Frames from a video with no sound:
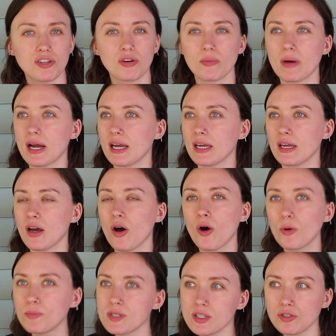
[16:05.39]
or my
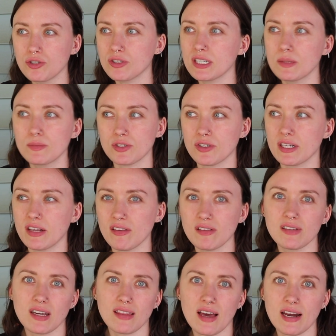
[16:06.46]
hopes and dreams or anything
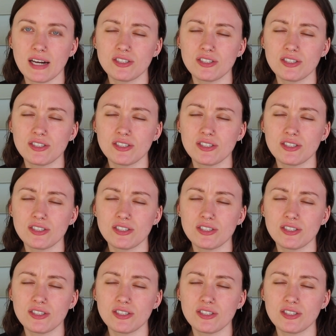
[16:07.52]
like that.